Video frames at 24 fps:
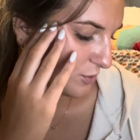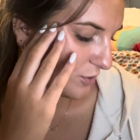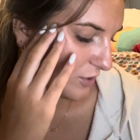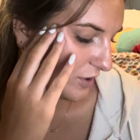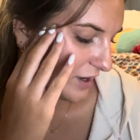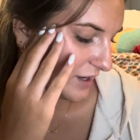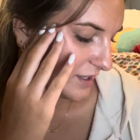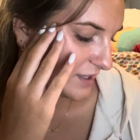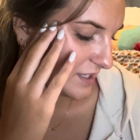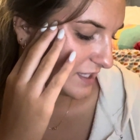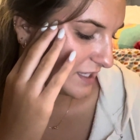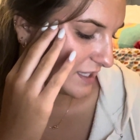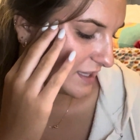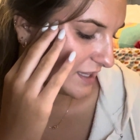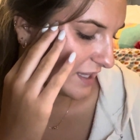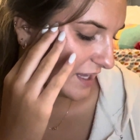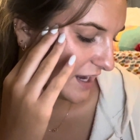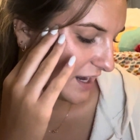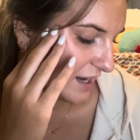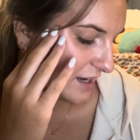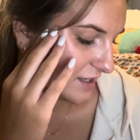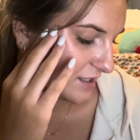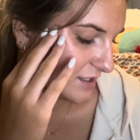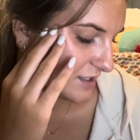I think
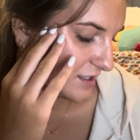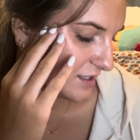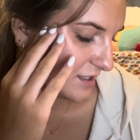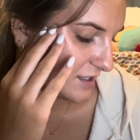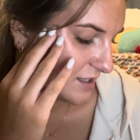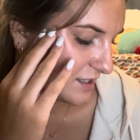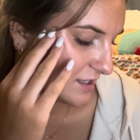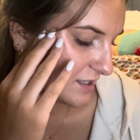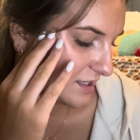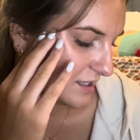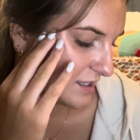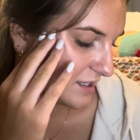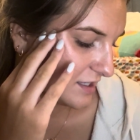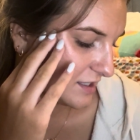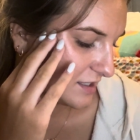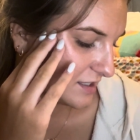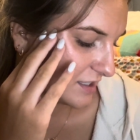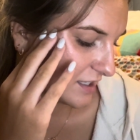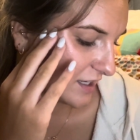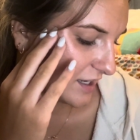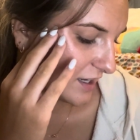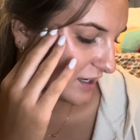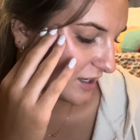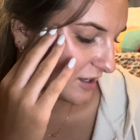that is,
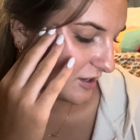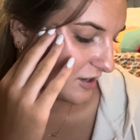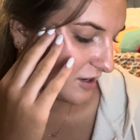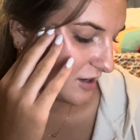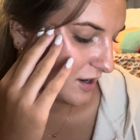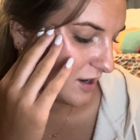like,